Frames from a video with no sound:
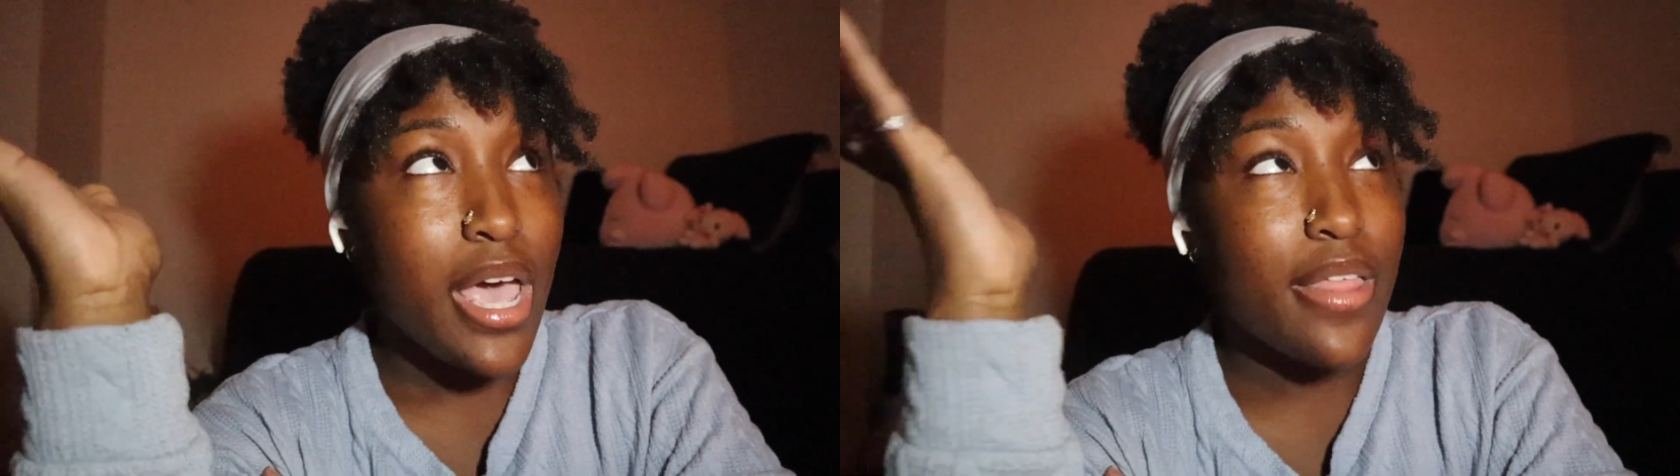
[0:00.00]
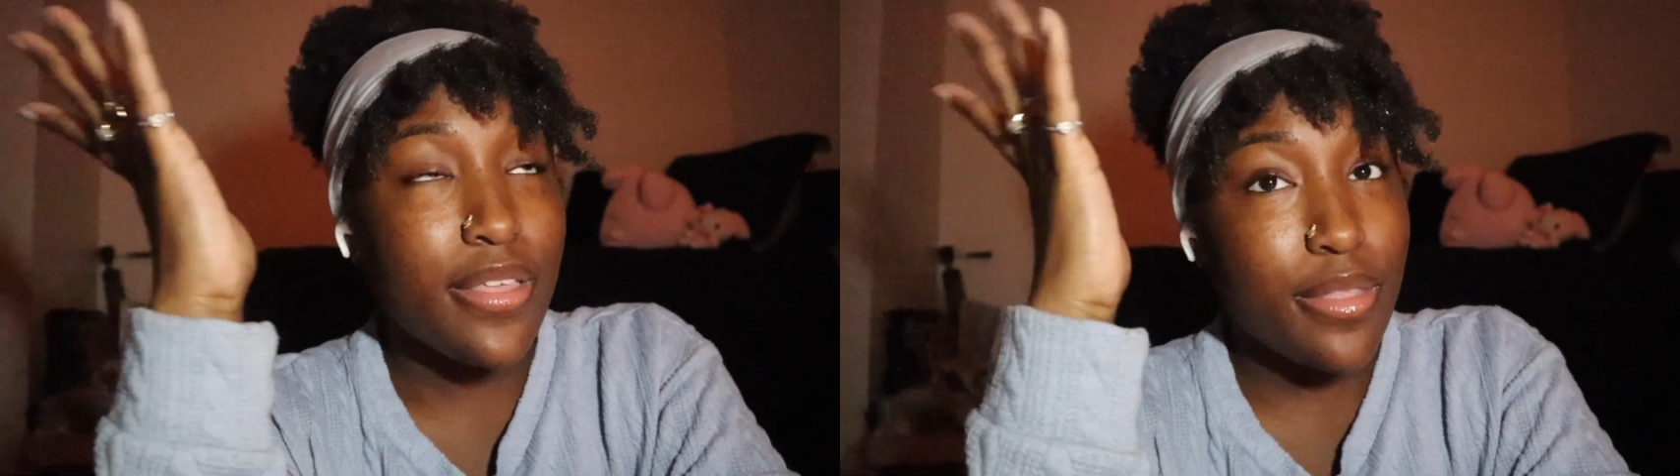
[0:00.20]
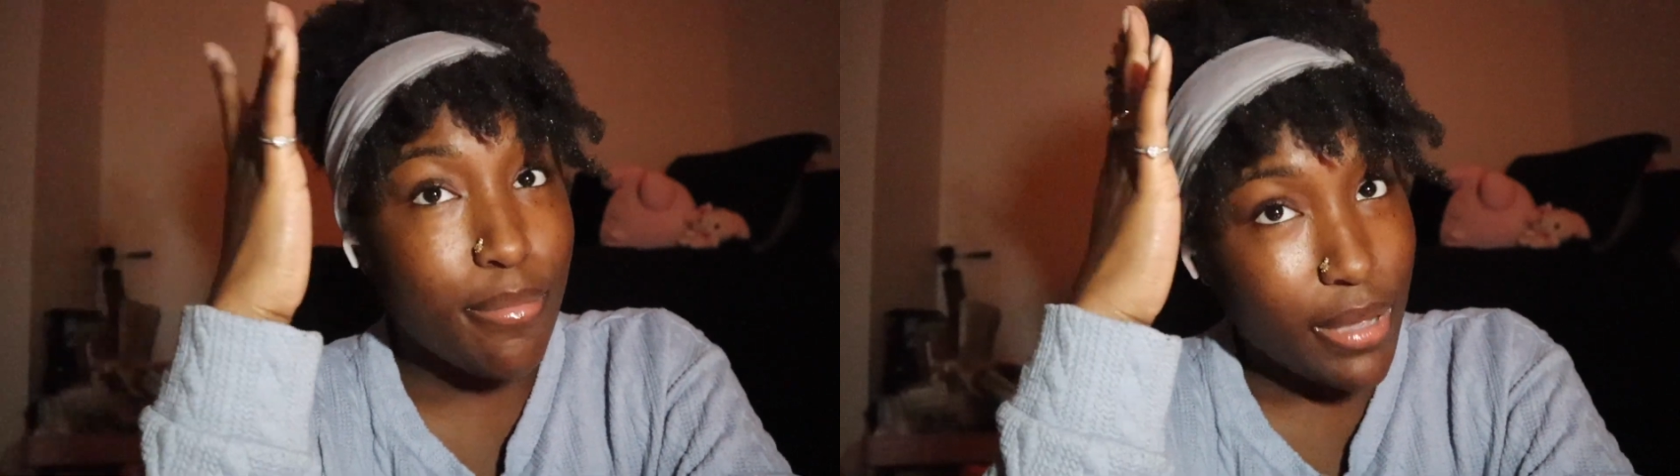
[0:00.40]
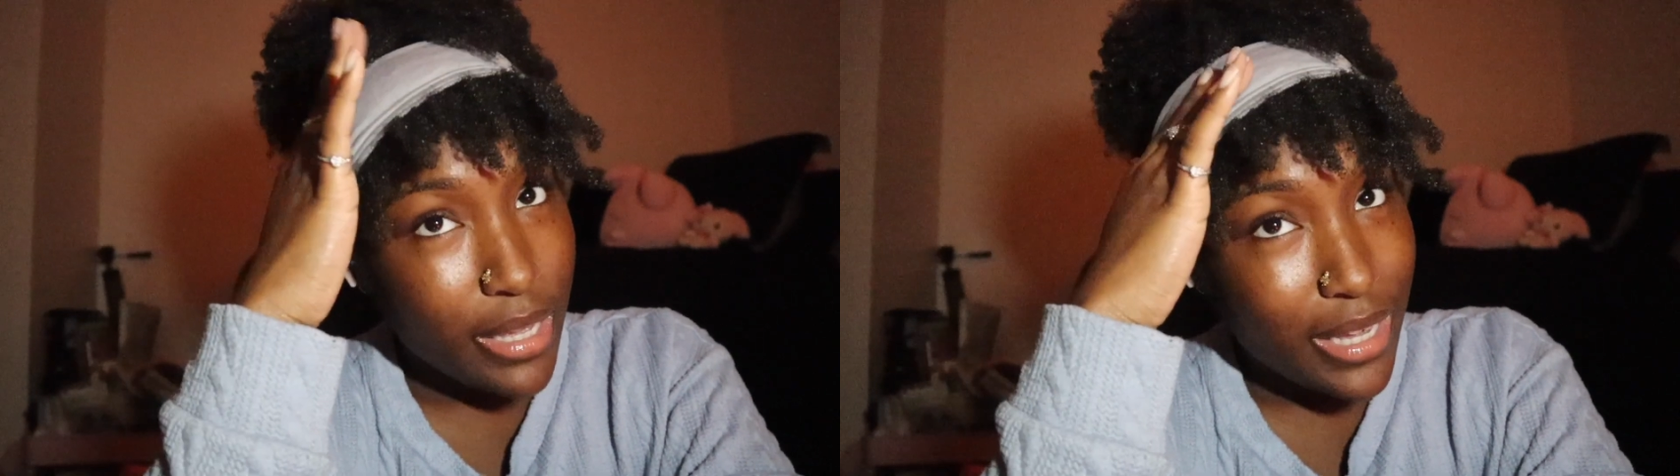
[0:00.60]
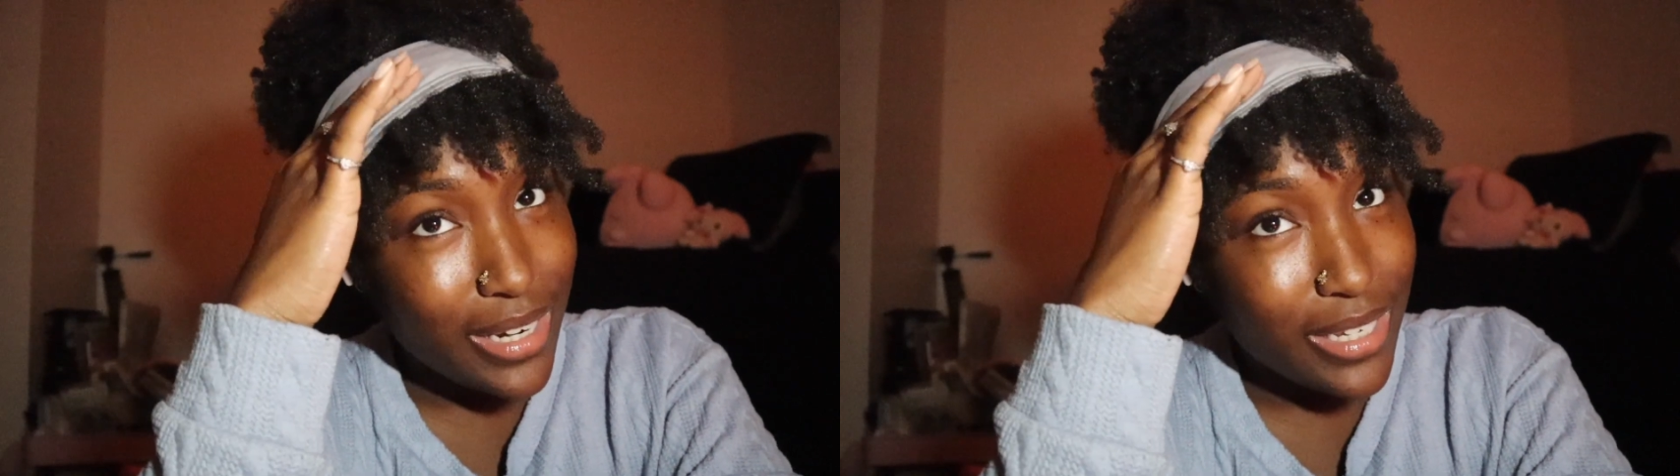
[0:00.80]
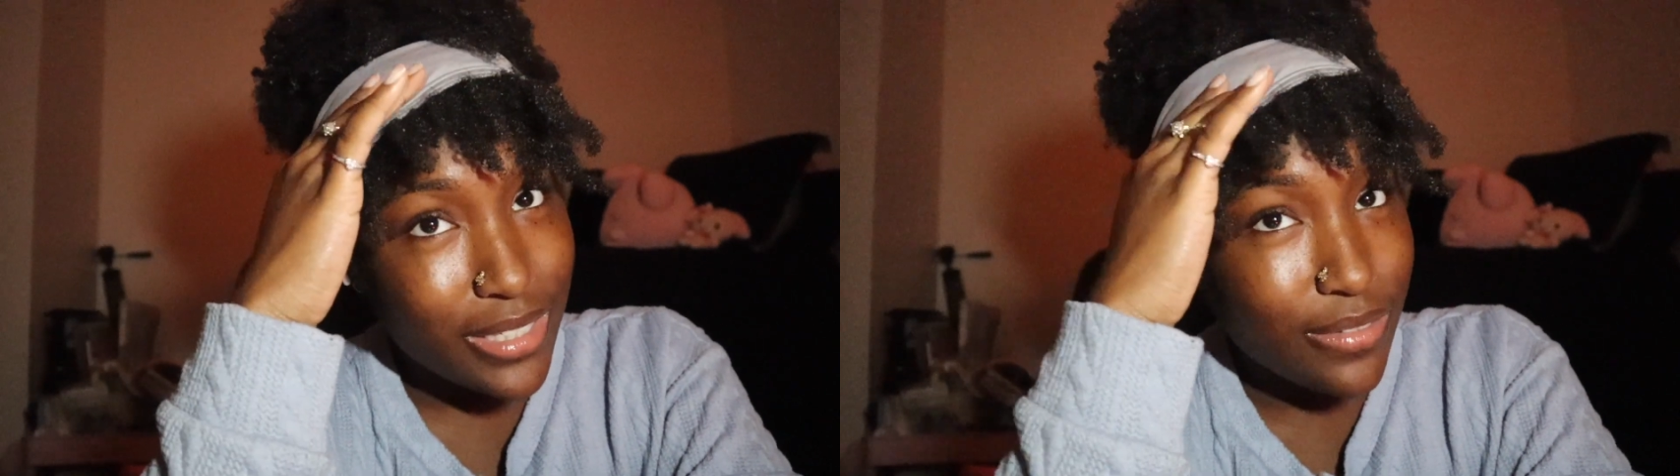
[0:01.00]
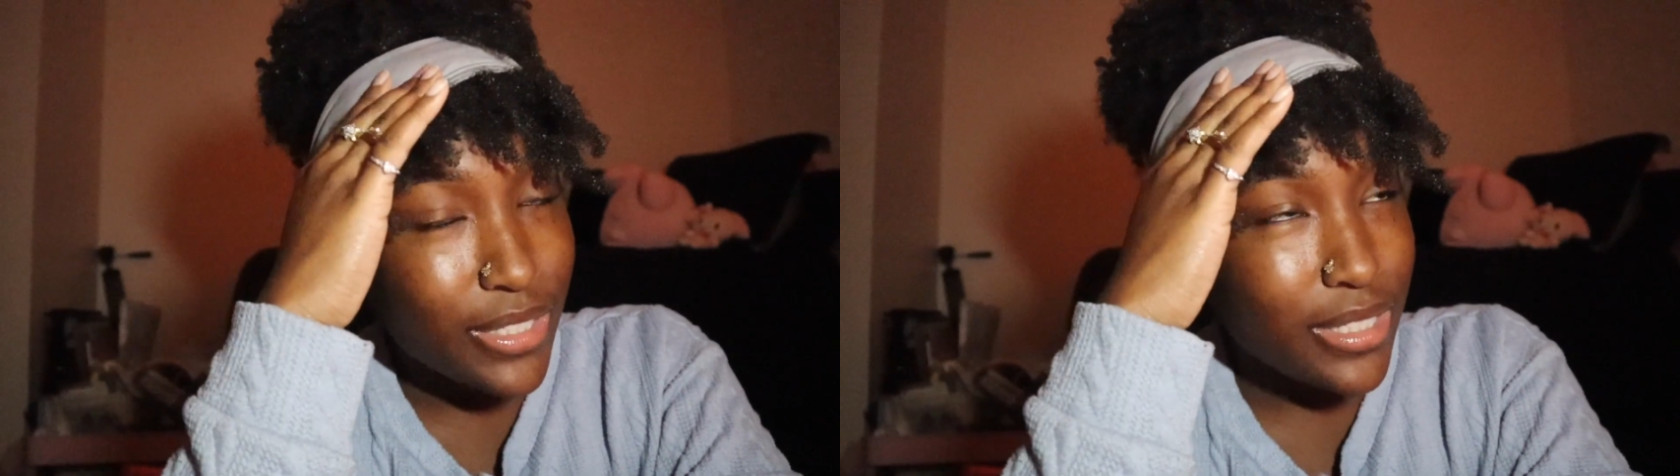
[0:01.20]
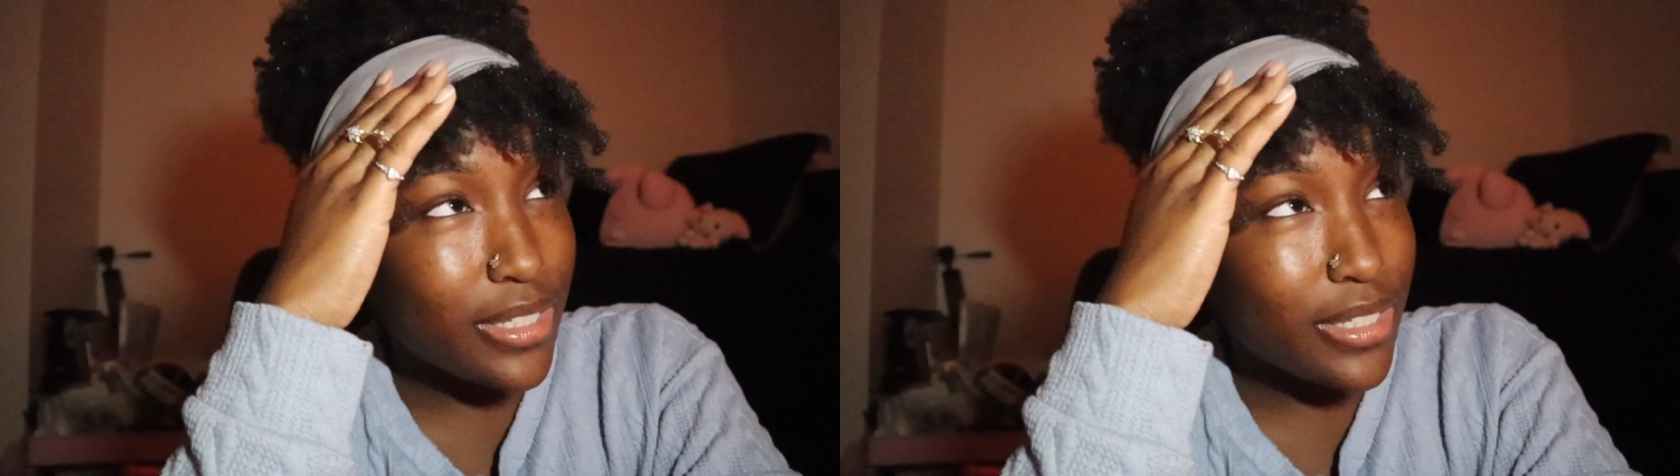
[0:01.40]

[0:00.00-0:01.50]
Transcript: And then the man, instead of just